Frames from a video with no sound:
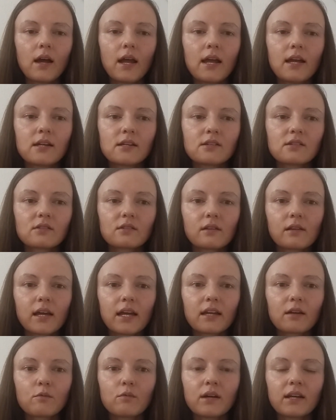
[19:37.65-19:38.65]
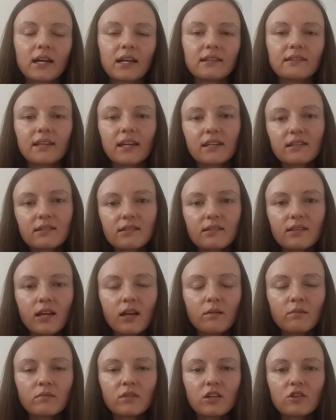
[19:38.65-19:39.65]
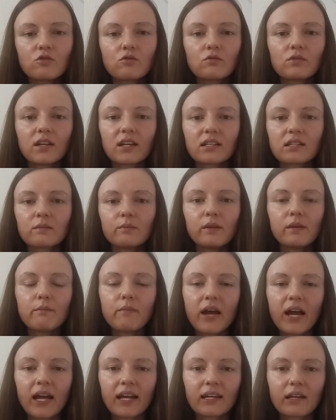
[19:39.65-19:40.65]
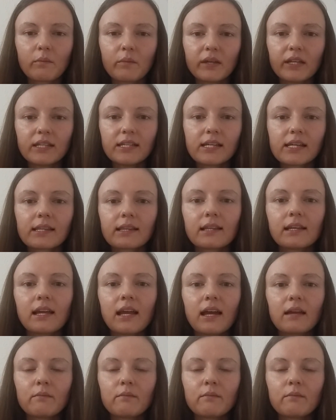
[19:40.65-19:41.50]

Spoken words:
and like when I text them, they should text me back immediately.